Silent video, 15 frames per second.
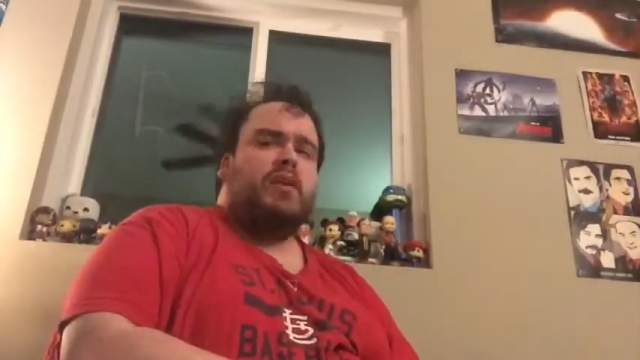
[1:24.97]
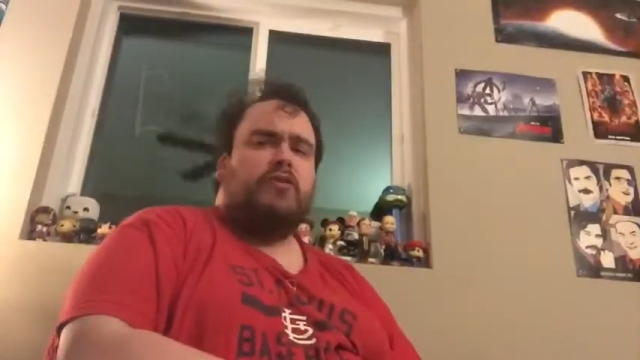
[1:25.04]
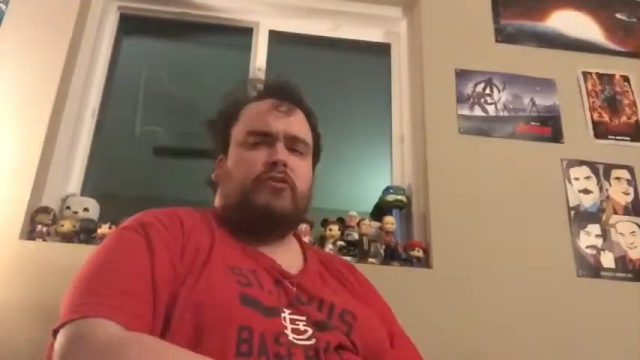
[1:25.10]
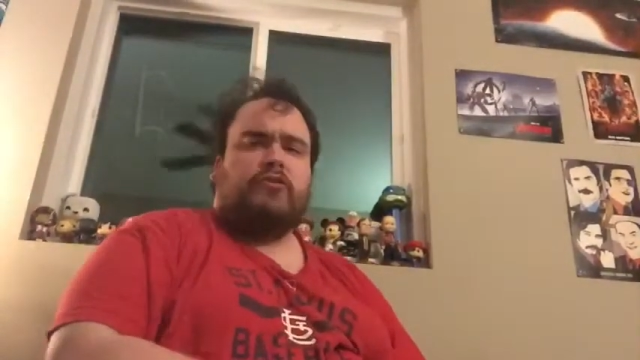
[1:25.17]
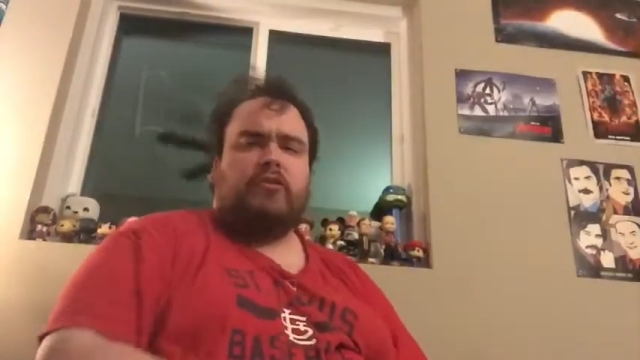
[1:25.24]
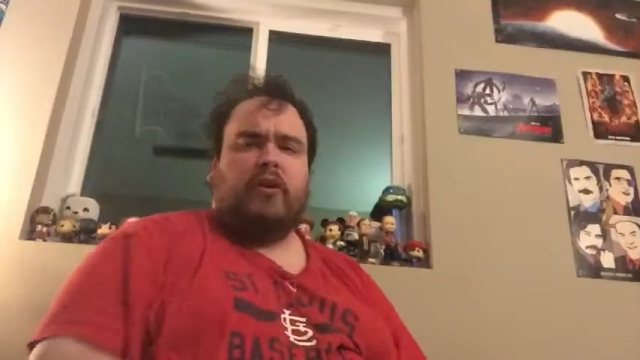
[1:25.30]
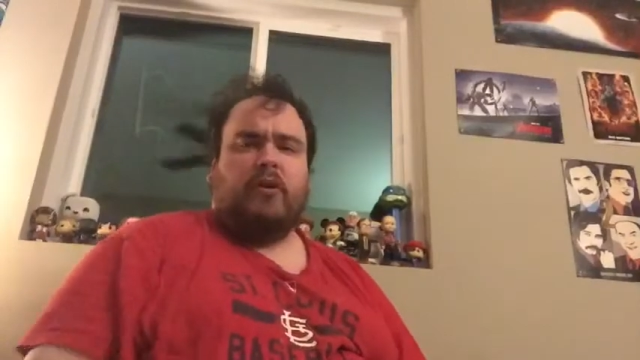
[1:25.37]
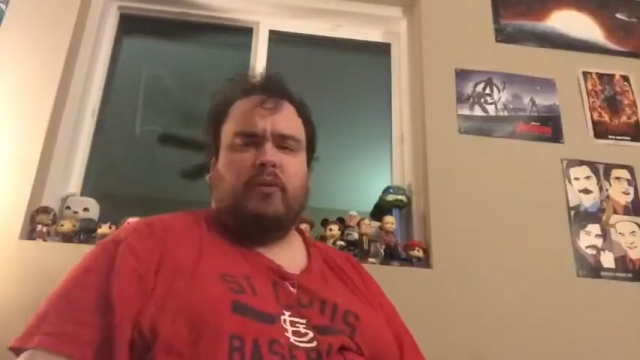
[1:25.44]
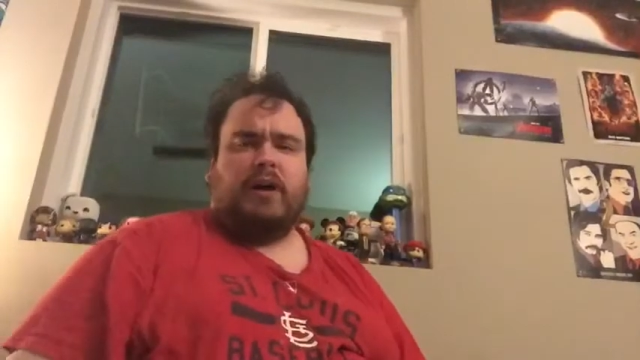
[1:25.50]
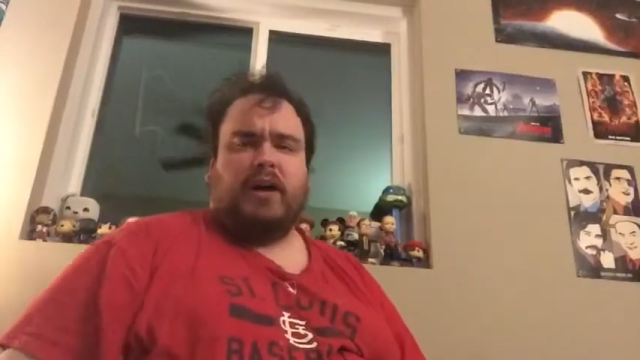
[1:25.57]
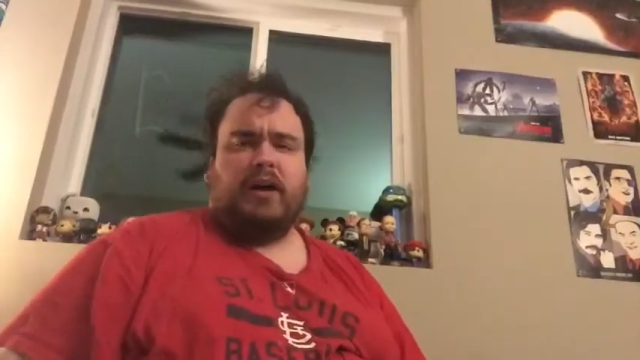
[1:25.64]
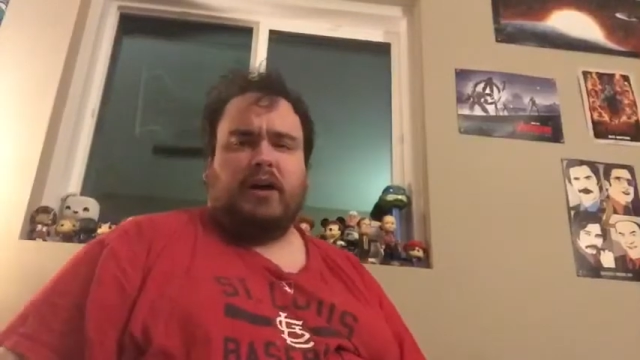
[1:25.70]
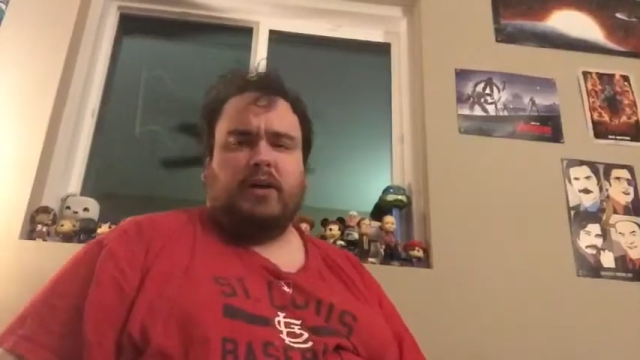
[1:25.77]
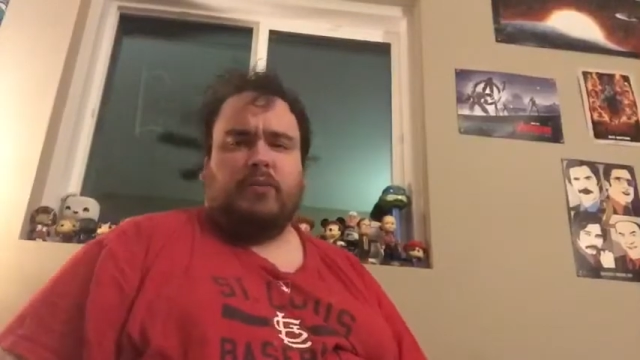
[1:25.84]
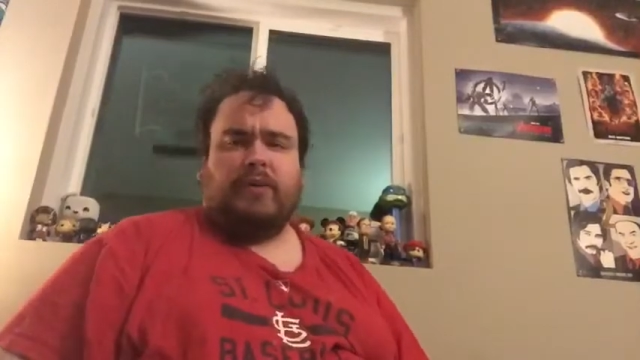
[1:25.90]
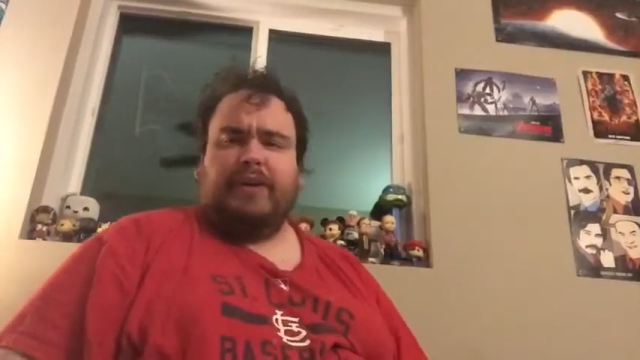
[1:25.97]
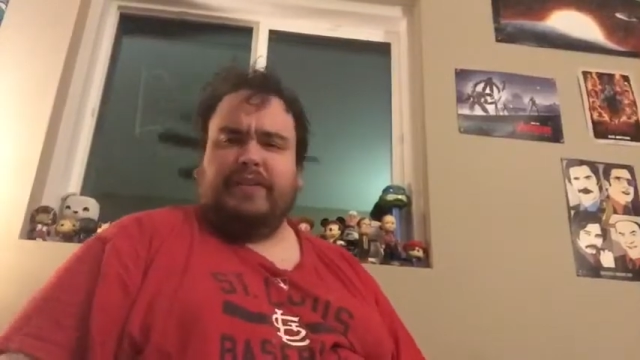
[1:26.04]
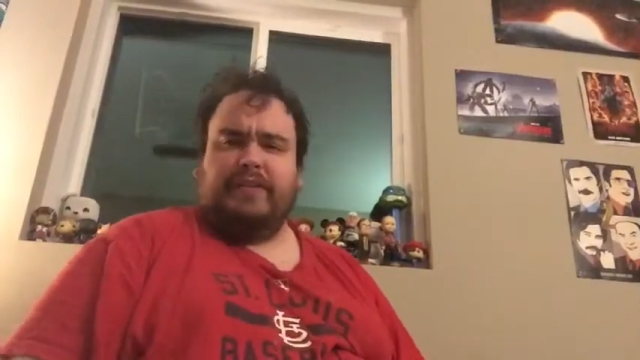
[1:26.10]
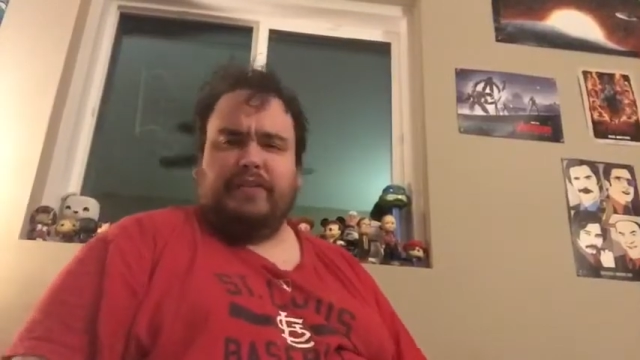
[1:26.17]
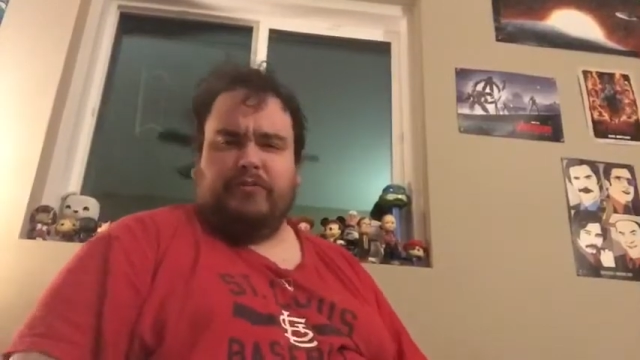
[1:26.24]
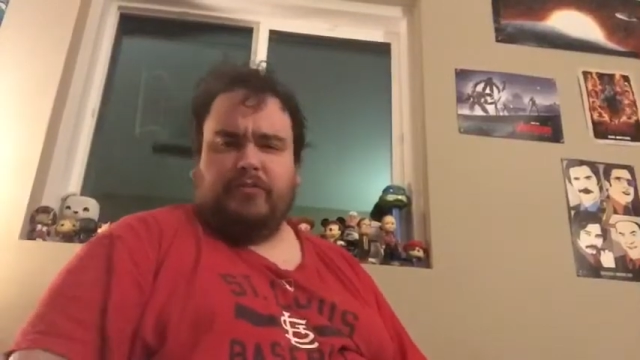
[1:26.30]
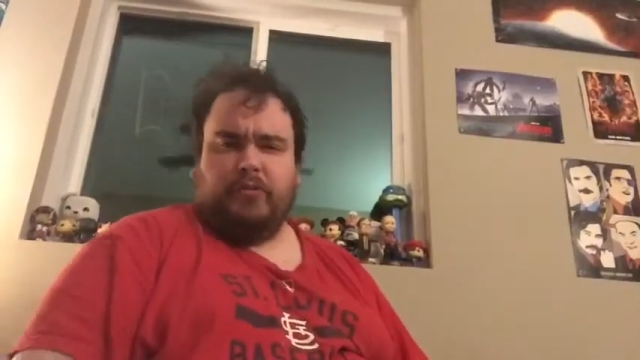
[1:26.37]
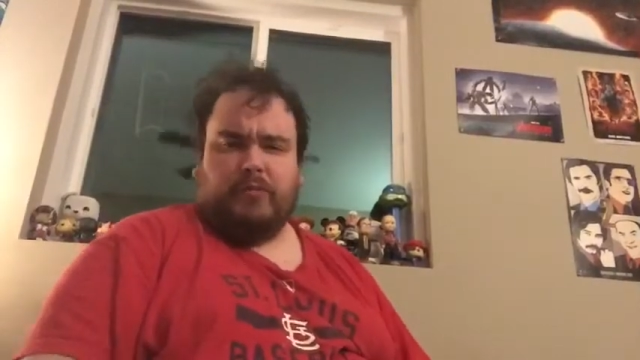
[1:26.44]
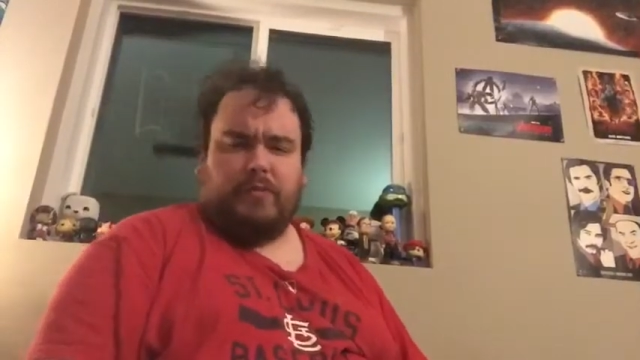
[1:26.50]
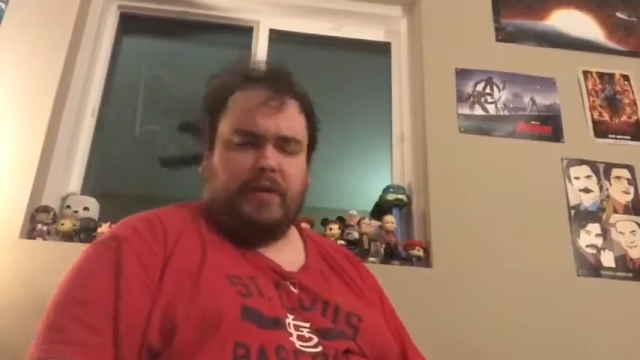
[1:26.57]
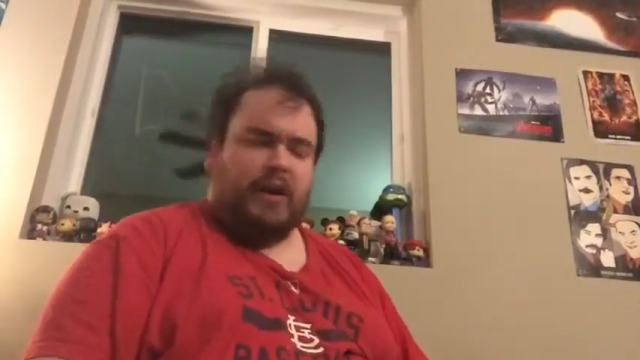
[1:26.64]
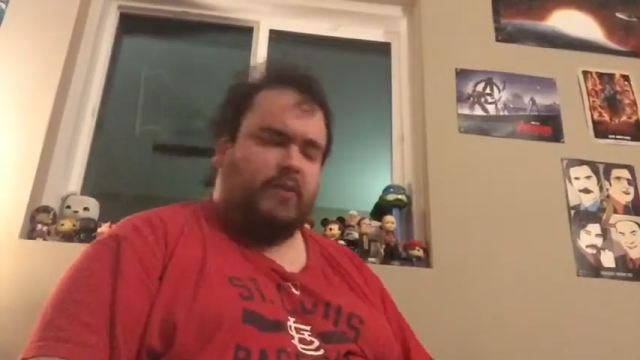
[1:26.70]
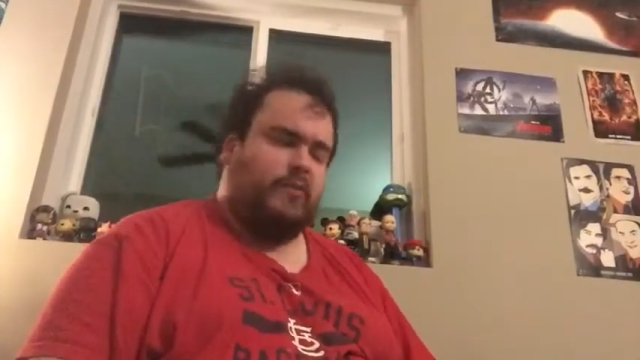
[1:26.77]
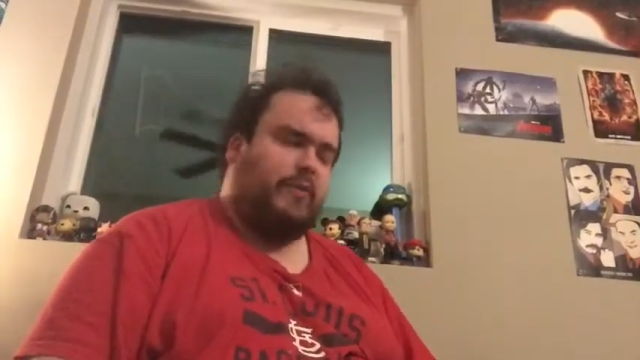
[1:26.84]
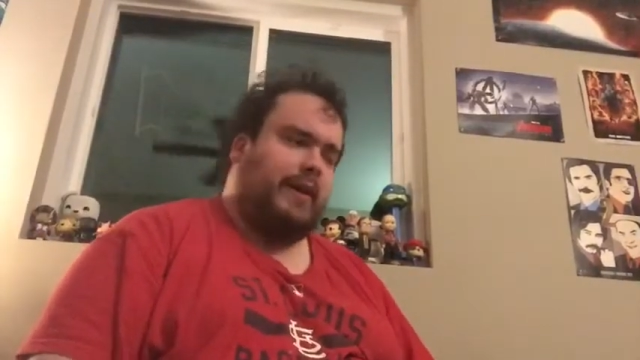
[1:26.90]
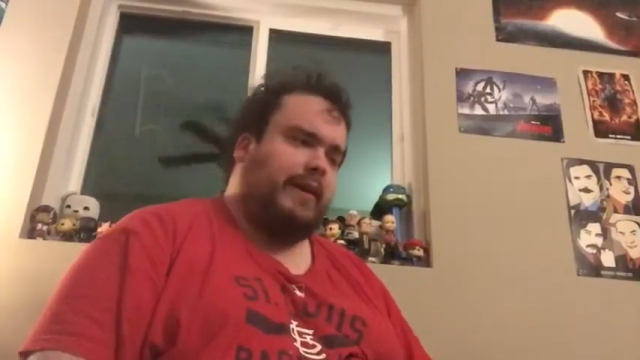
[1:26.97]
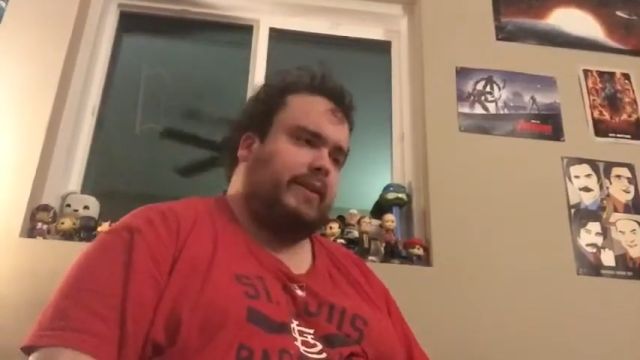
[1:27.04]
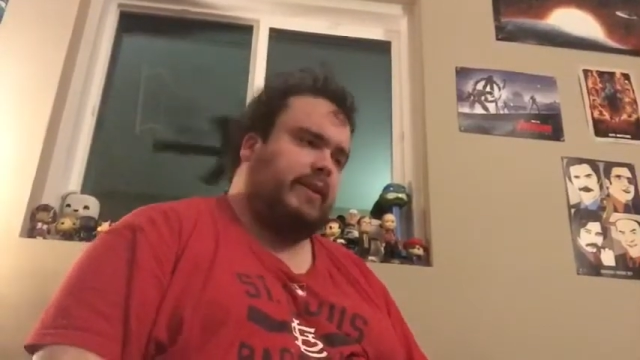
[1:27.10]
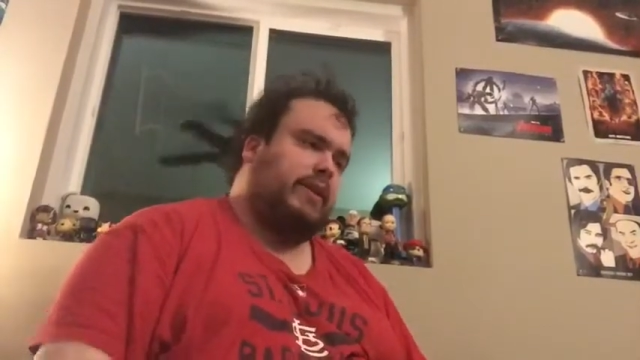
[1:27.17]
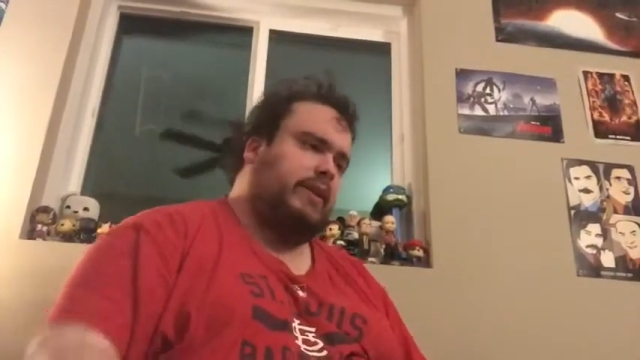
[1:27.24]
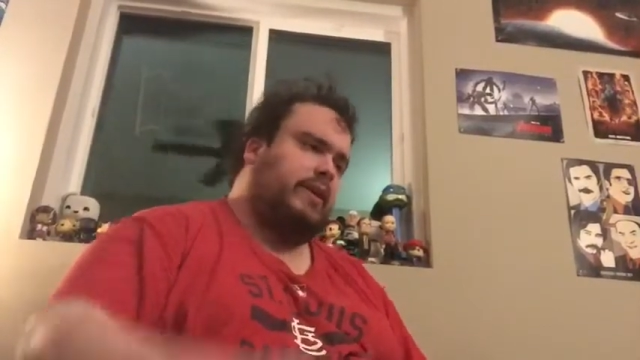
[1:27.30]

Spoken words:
So what's the film about? Well,